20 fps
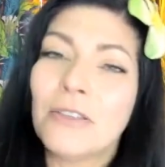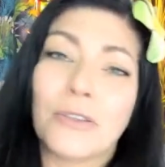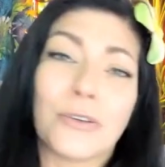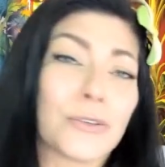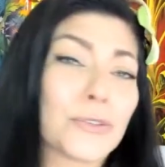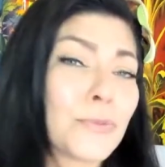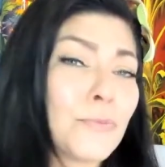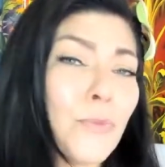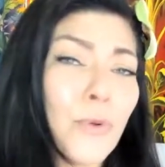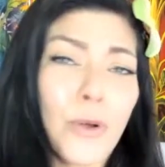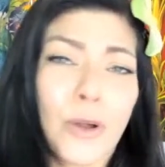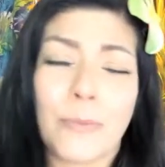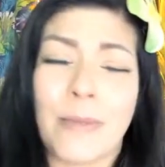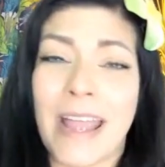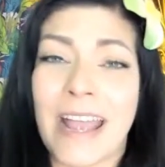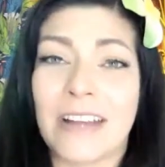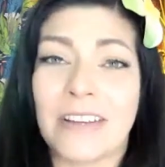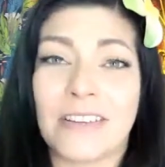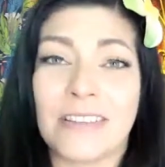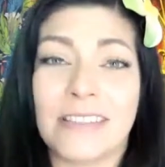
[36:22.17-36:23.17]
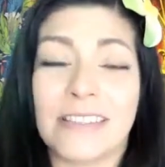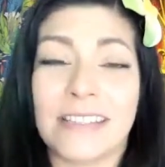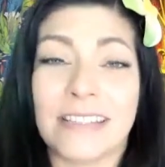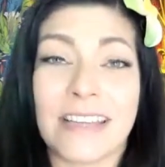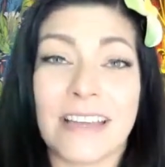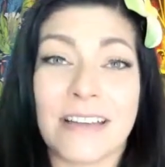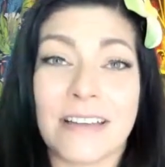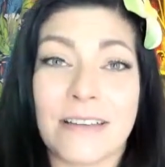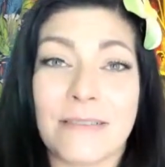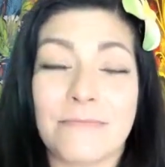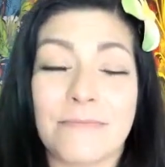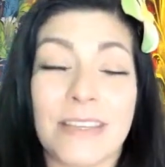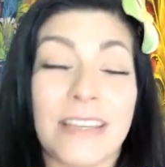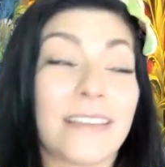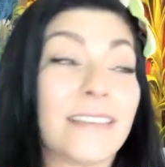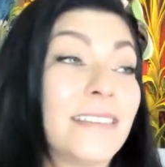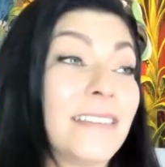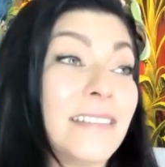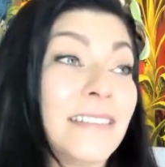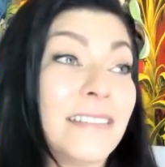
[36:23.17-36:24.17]
There's more passions to come
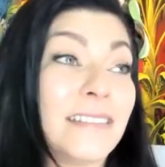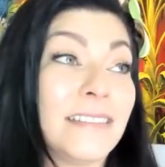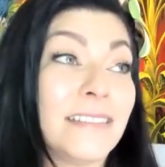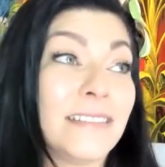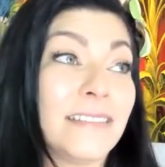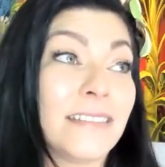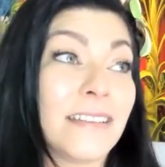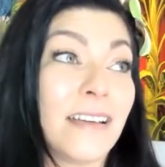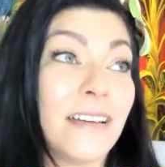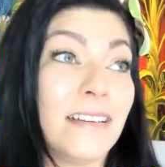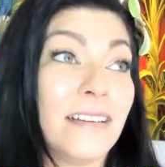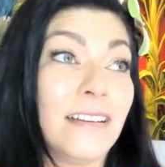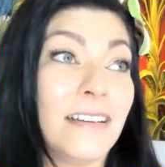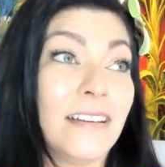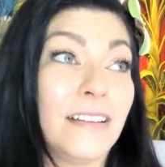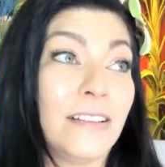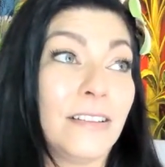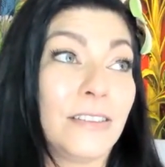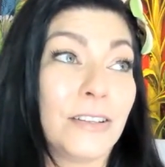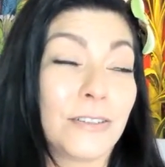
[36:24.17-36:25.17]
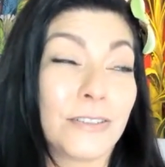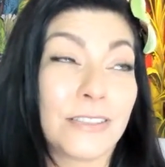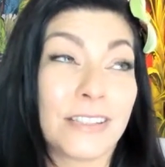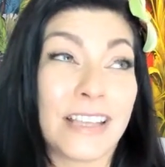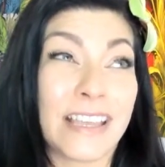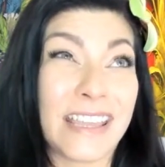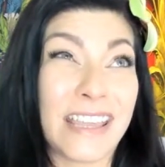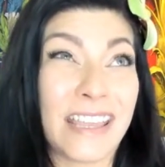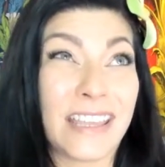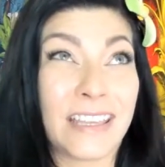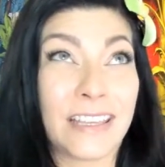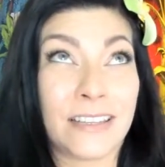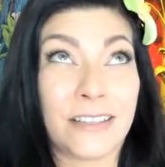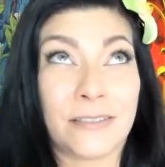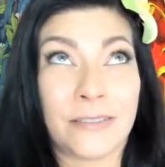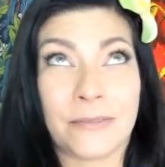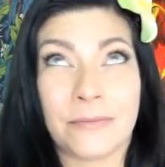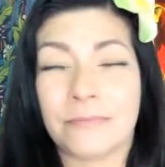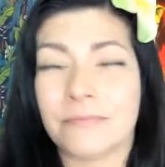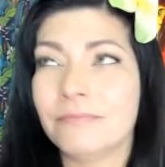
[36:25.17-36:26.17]
because there's like,
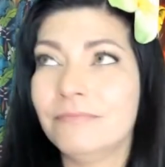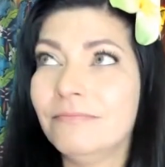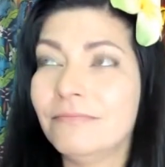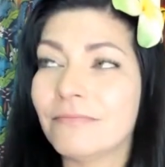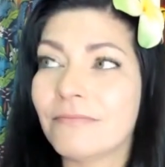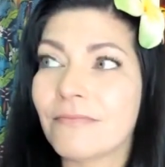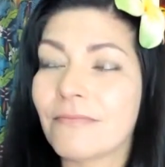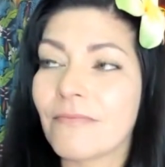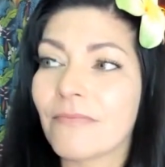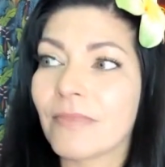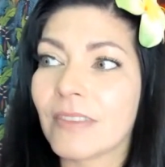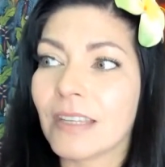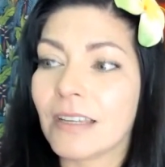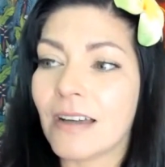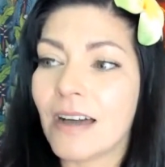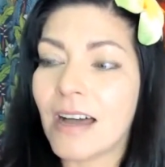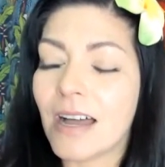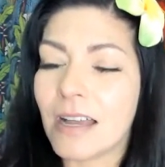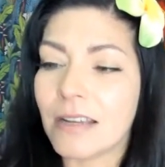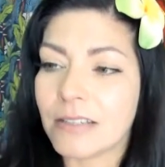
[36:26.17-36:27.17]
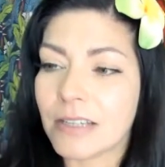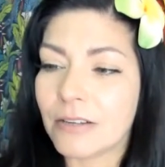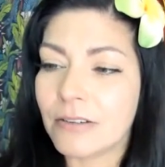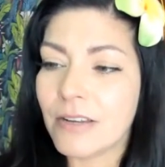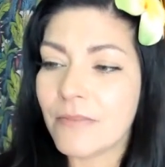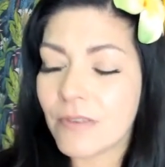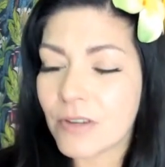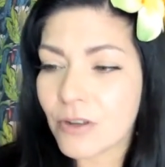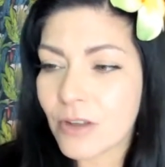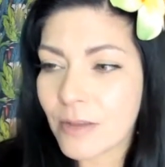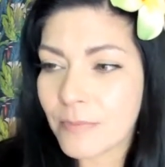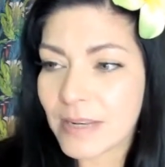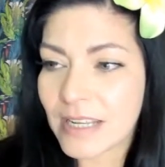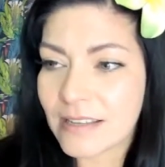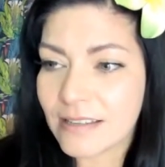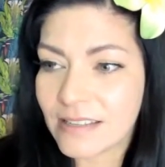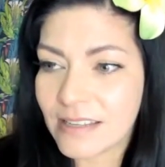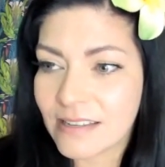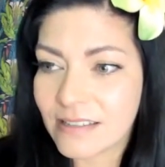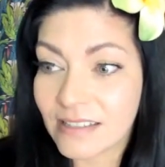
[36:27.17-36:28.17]
gosh, I don't even know how many
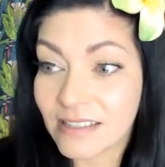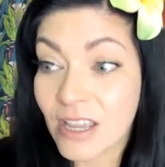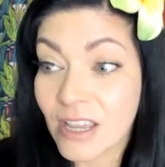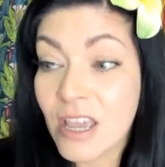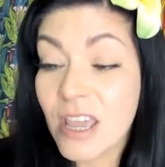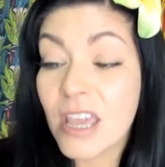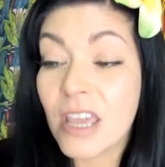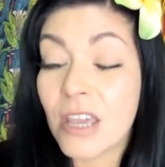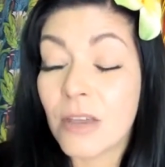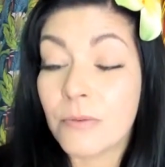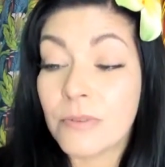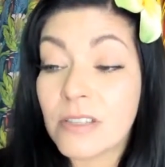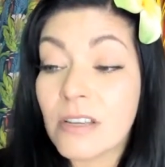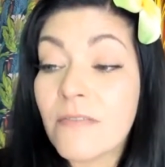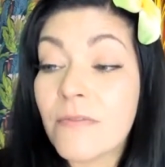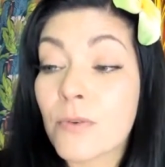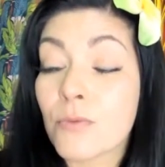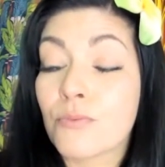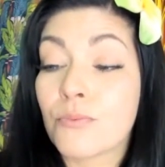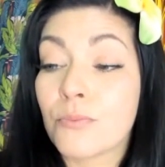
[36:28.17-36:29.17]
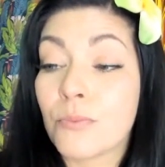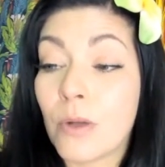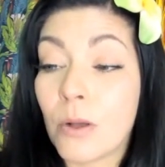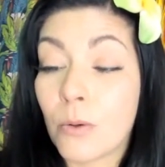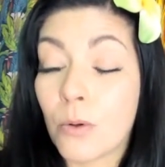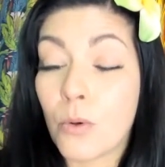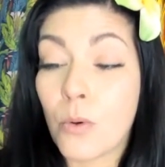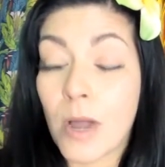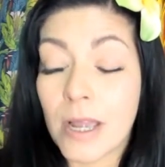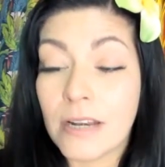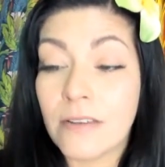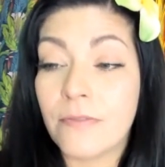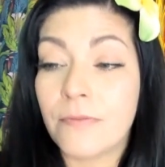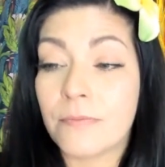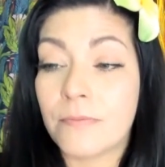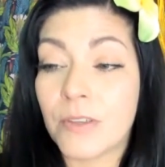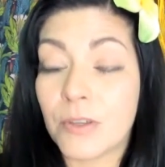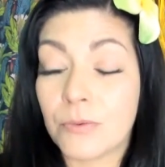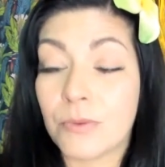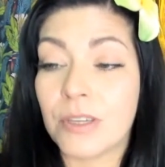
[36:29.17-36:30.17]
seasons. It was on for oh, quite a
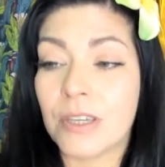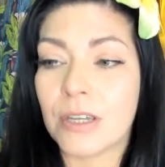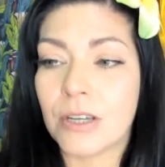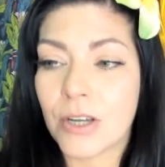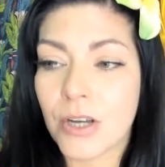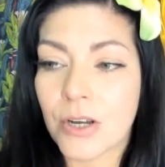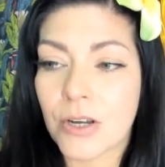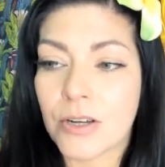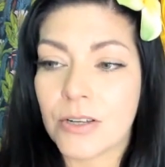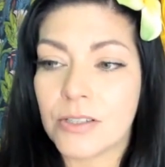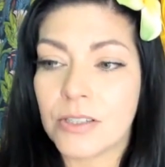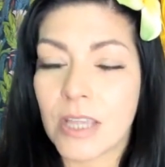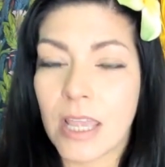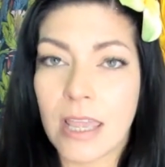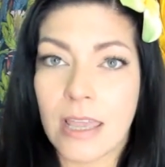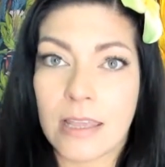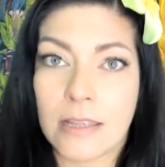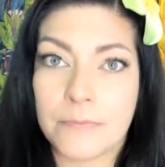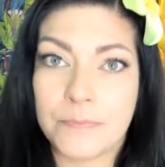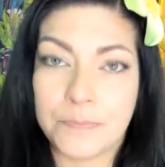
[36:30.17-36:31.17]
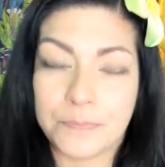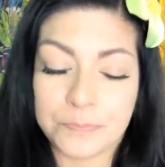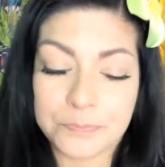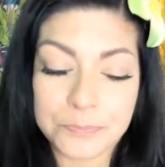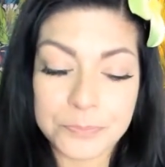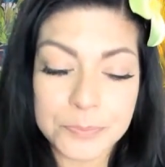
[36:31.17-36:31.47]
few years. And